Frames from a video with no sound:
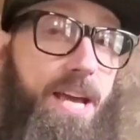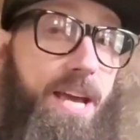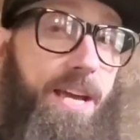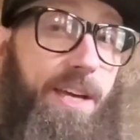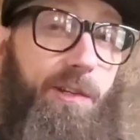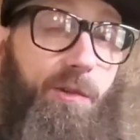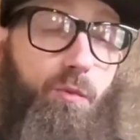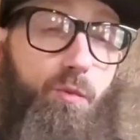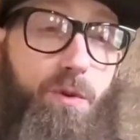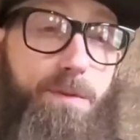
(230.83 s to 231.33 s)

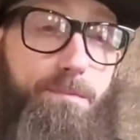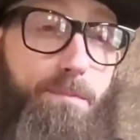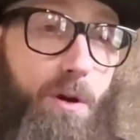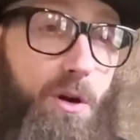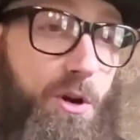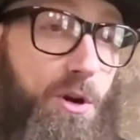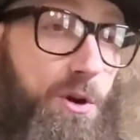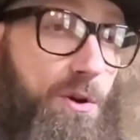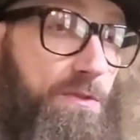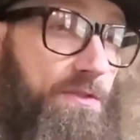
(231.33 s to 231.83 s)
and
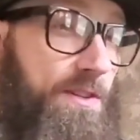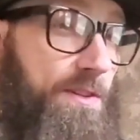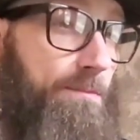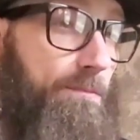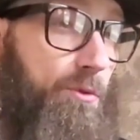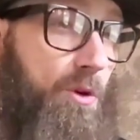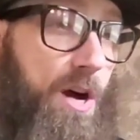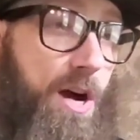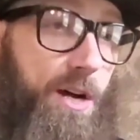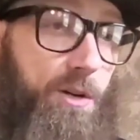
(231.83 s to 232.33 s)
rebirth and
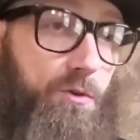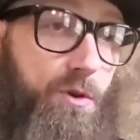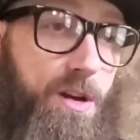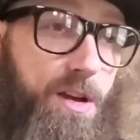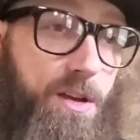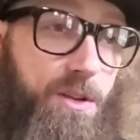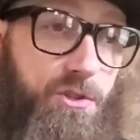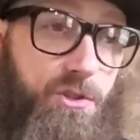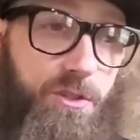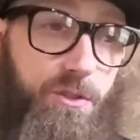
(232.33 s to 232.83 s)

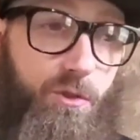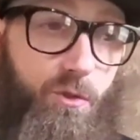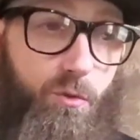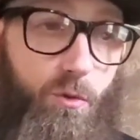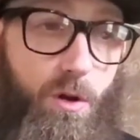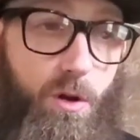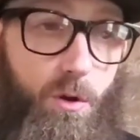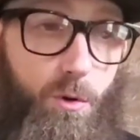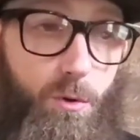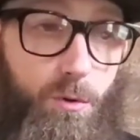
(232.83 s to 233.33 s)
progress and
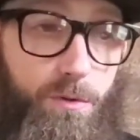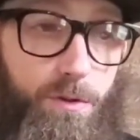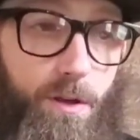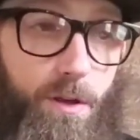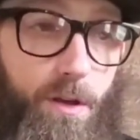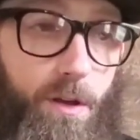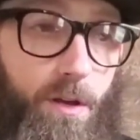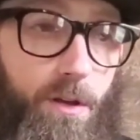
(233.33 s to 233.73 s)
growth.